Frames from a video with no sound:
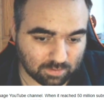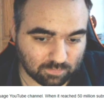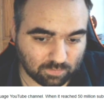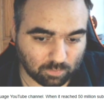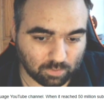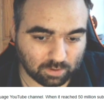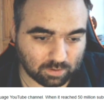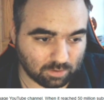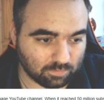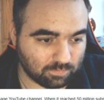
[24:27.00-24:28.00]
for what it
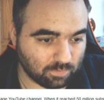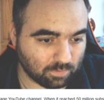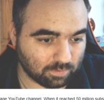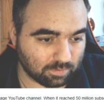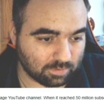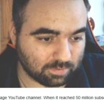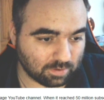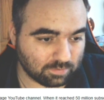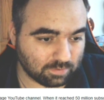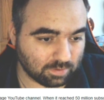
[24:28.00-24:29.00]
called, for
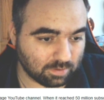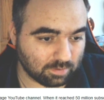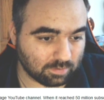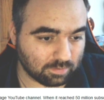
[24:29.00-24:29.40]
essentially,